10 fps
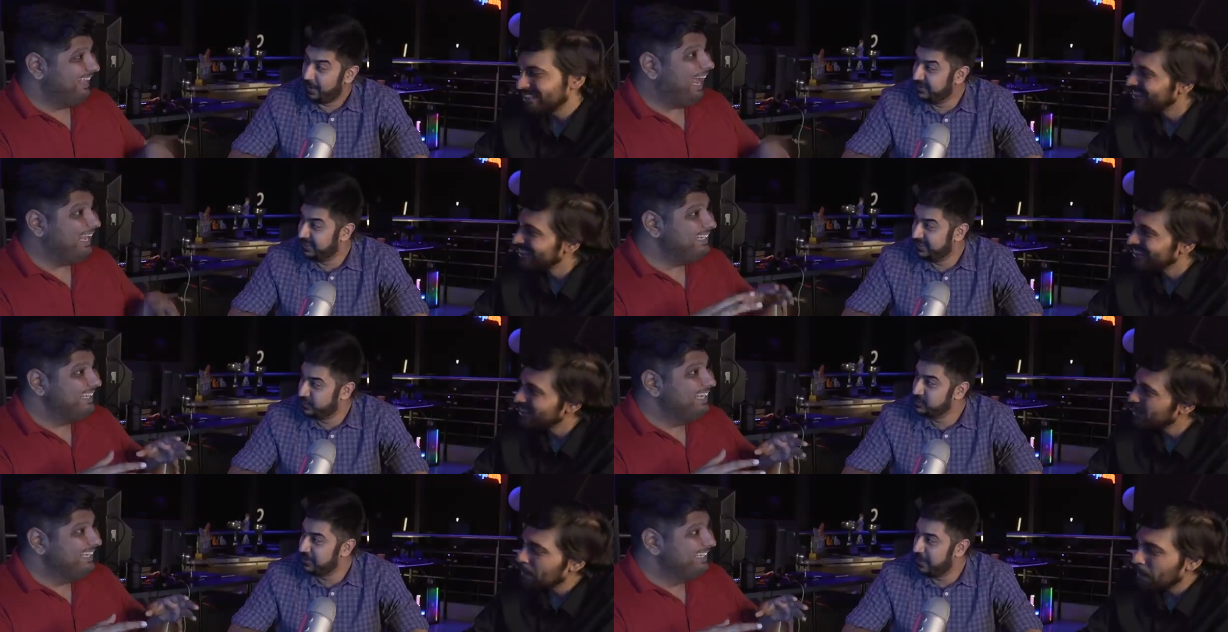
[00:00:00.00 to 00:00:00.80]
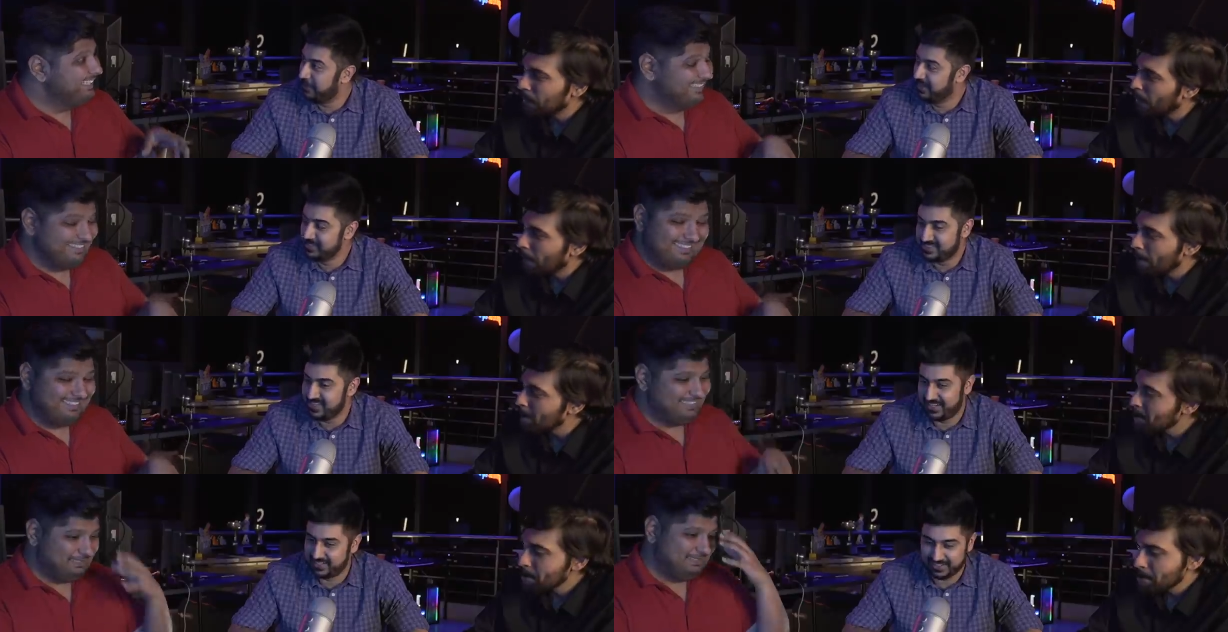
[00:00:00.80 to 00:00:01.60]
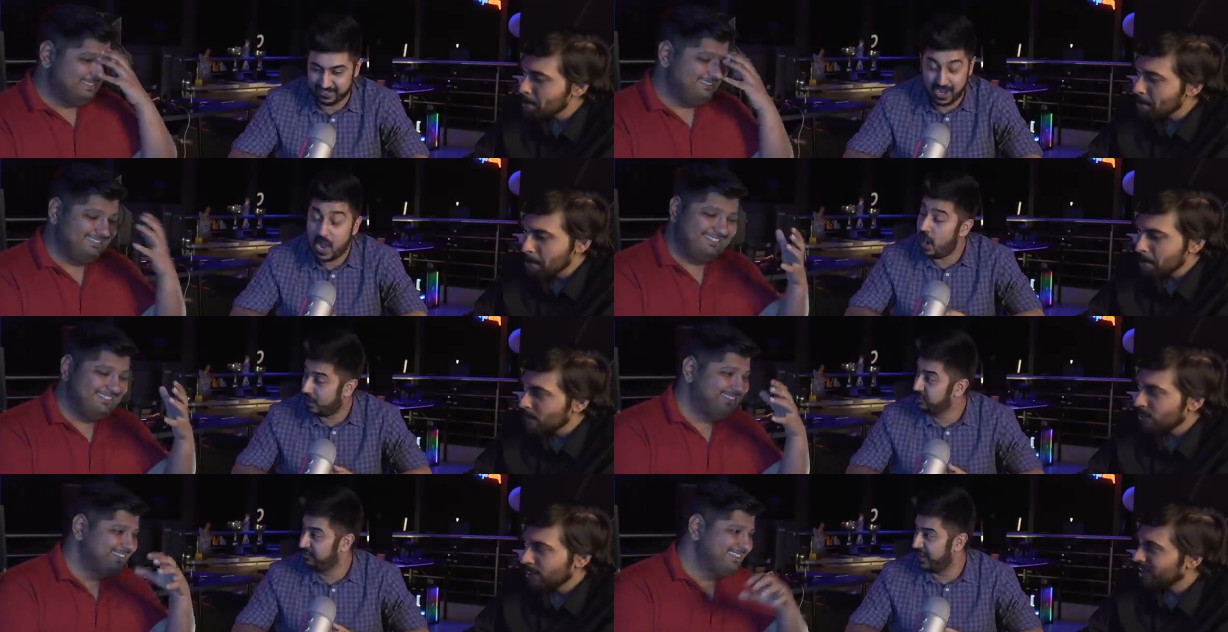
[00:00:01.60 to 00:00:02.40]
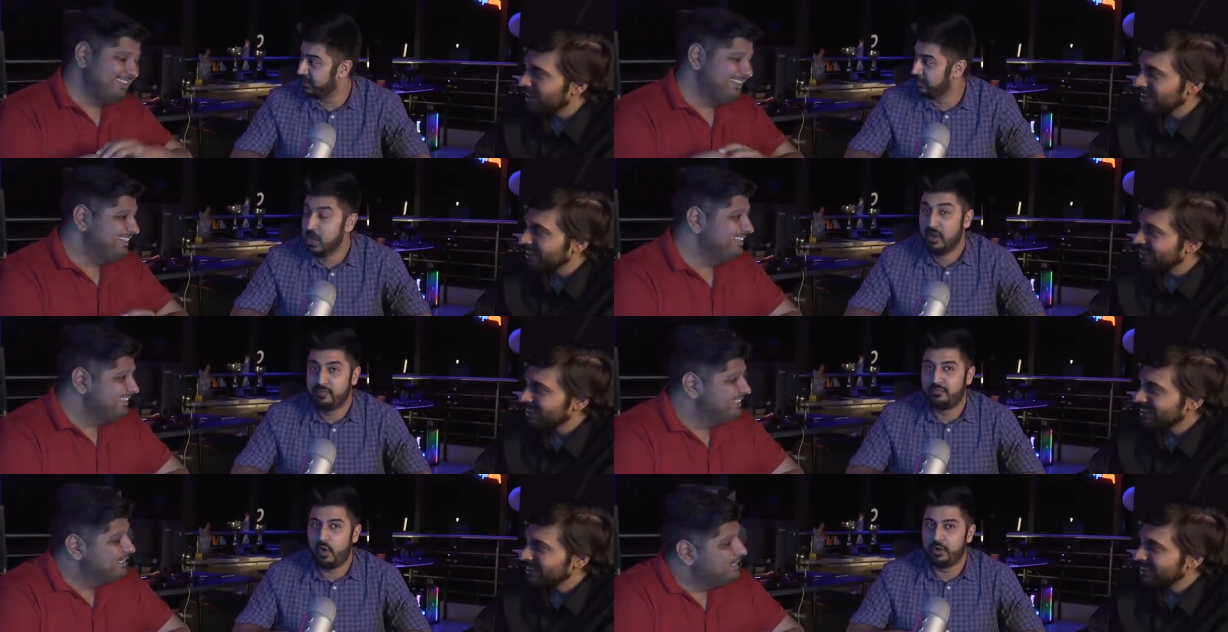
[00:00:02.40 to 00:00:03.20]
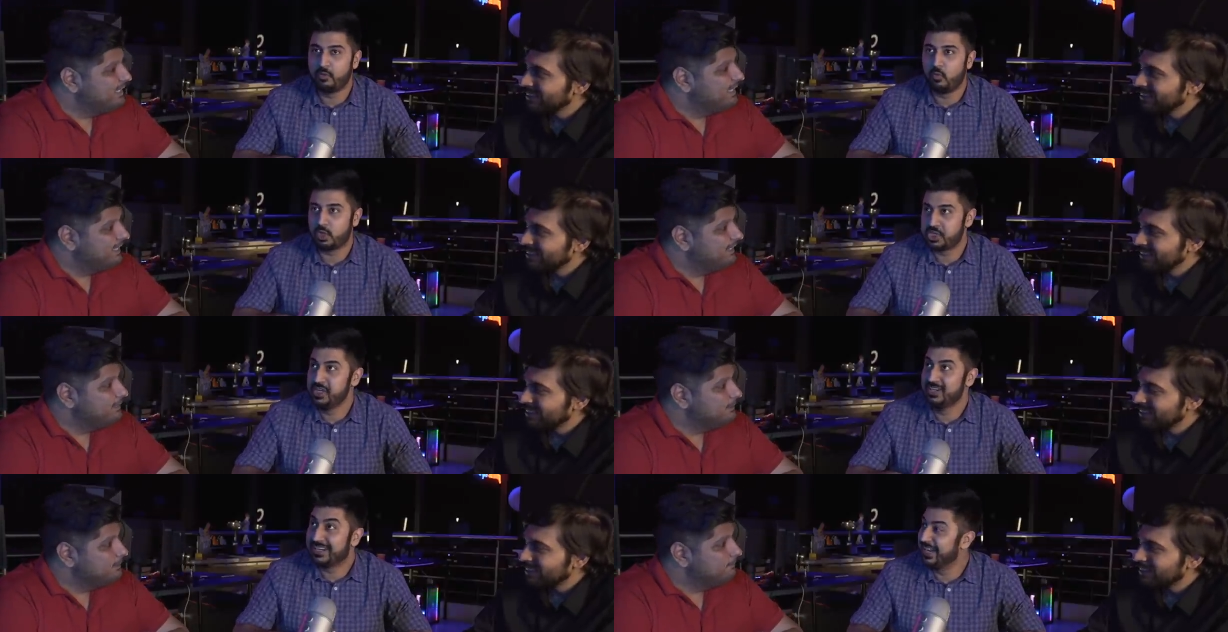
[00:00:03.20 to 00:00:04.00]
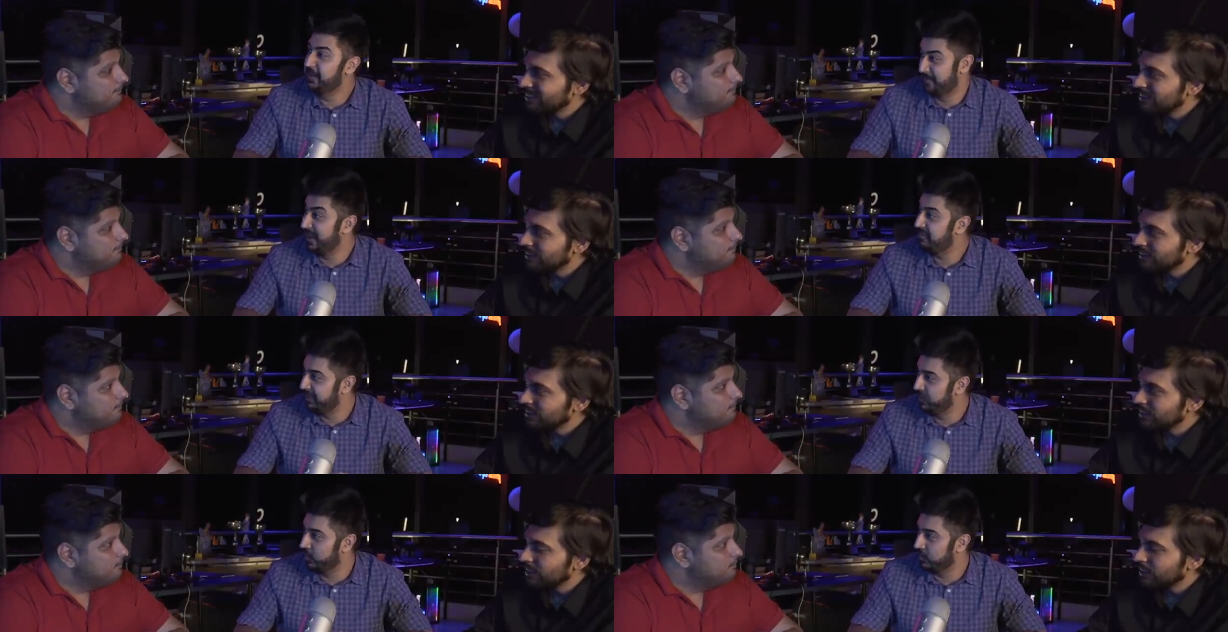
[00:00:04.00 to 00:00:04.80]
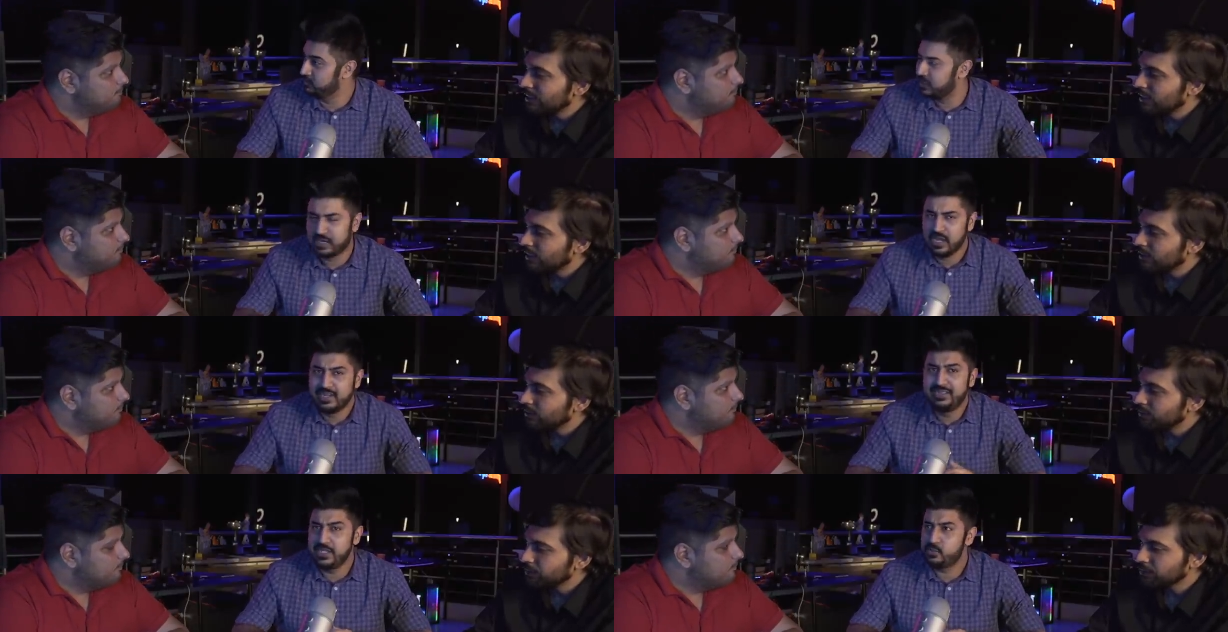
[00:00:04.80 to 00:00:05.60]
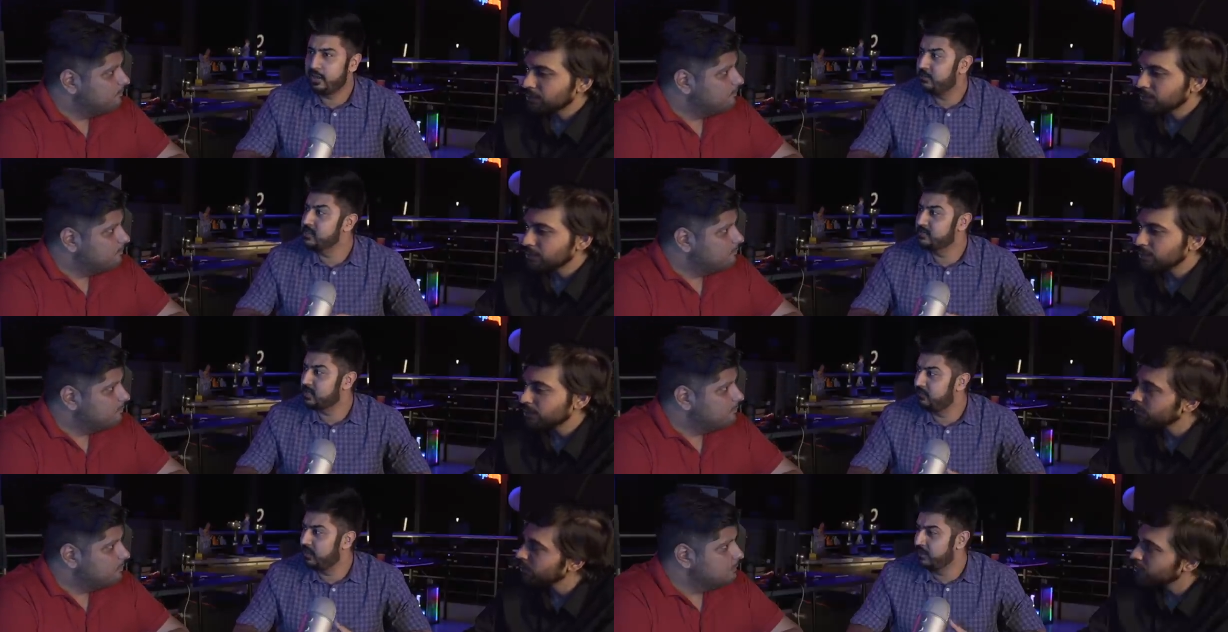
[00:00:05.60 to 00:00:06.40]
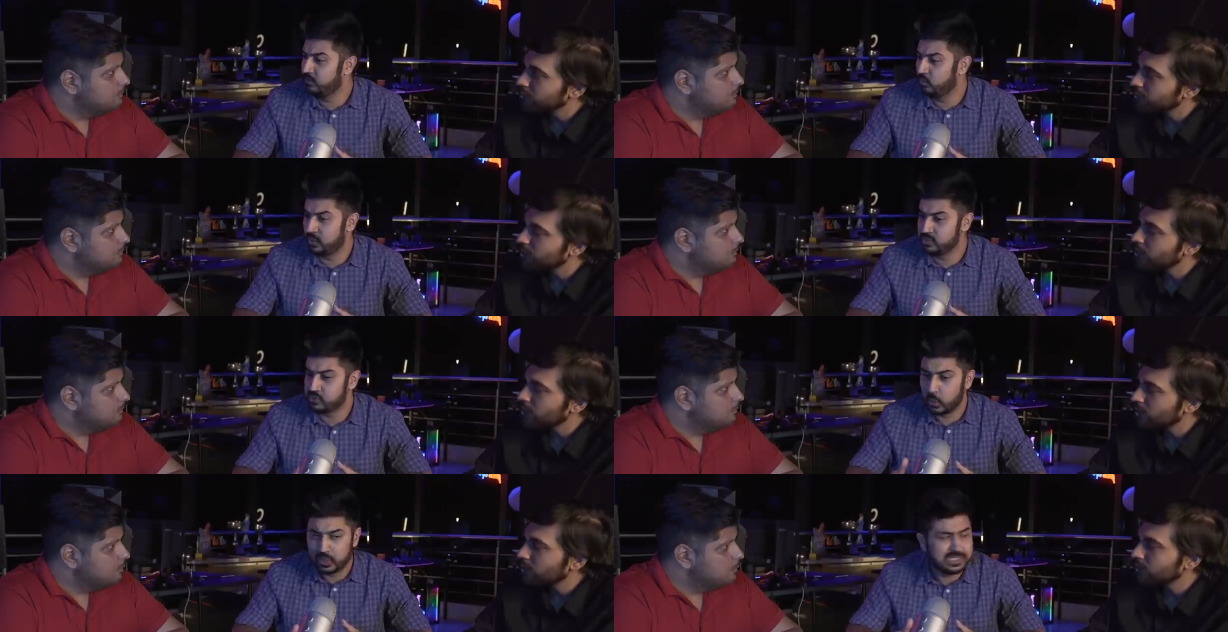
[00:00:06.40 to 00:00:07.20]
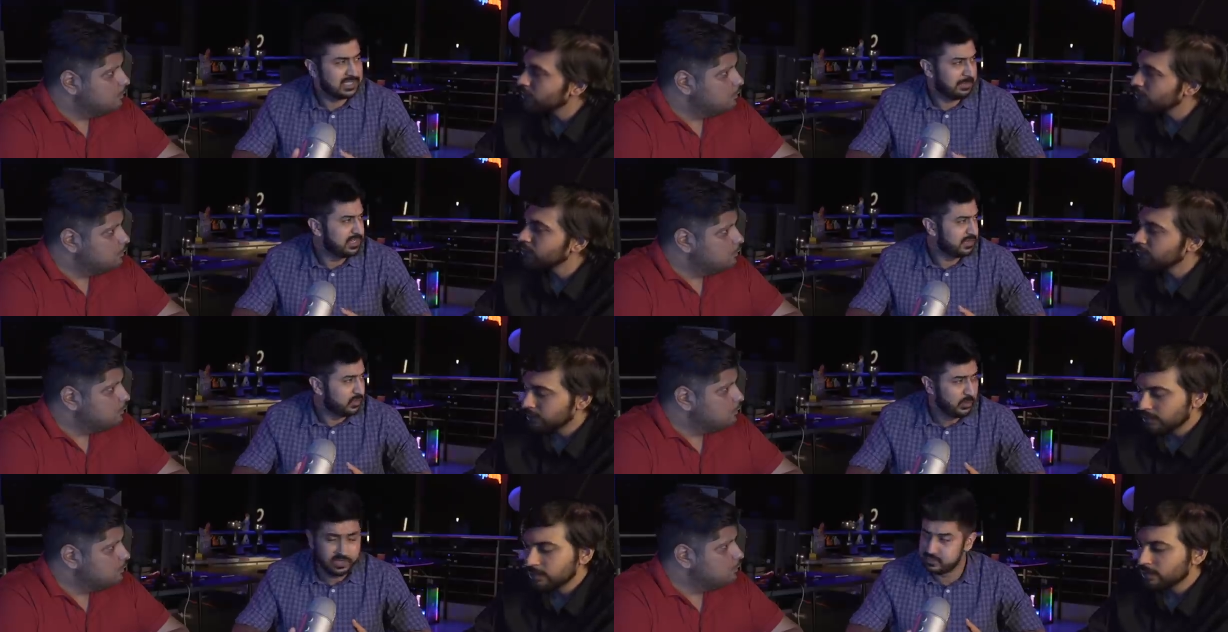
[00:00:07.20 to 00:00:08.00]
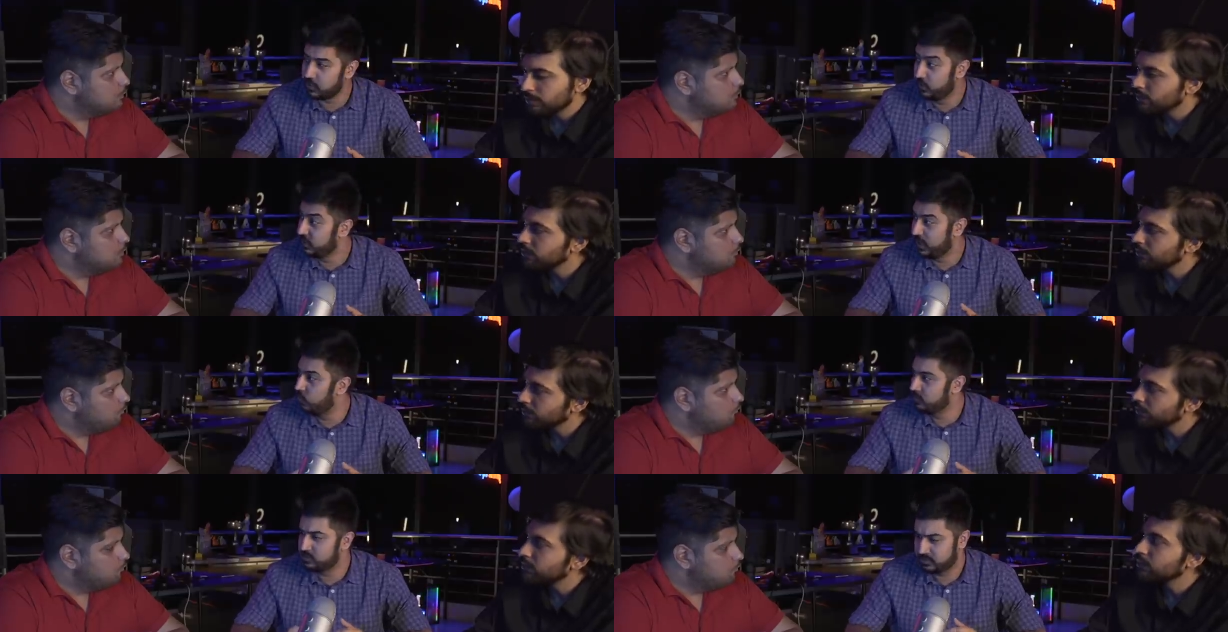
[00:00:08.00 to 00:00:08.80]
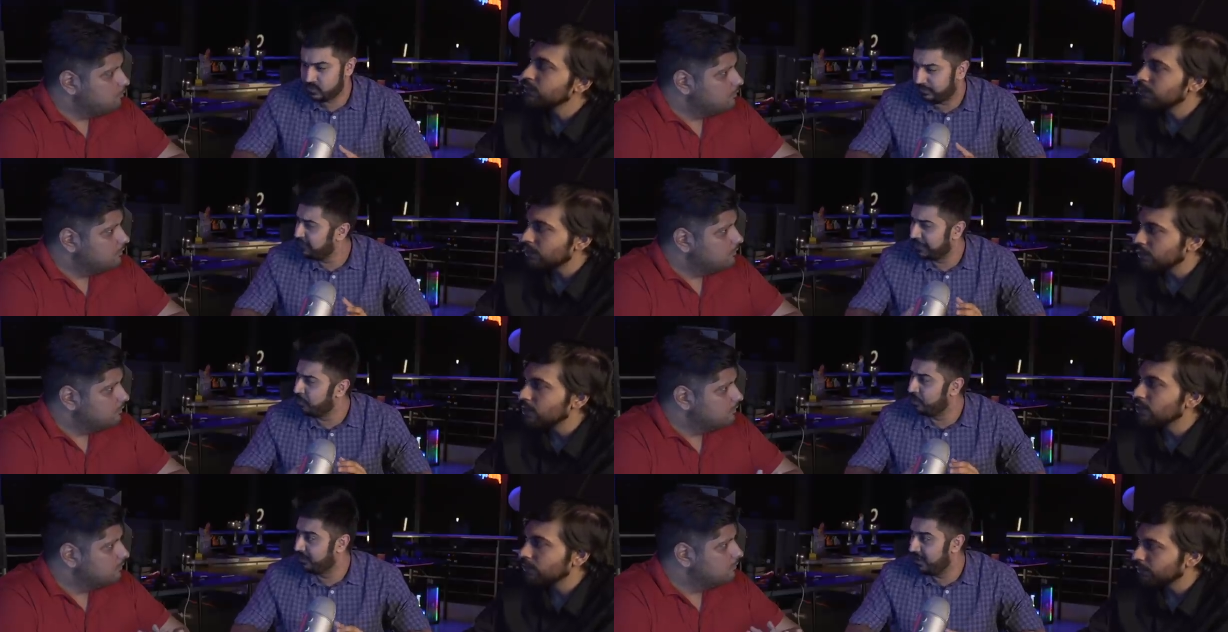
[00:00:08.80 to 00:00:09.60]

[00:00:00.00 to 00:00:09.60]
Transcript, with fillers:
Speaker 1: I mean, th- those are numbers that are hard to fathom for watching a kid play video games, right? These were numbers that someone was told these numbers a few years ago, they would scoff and they would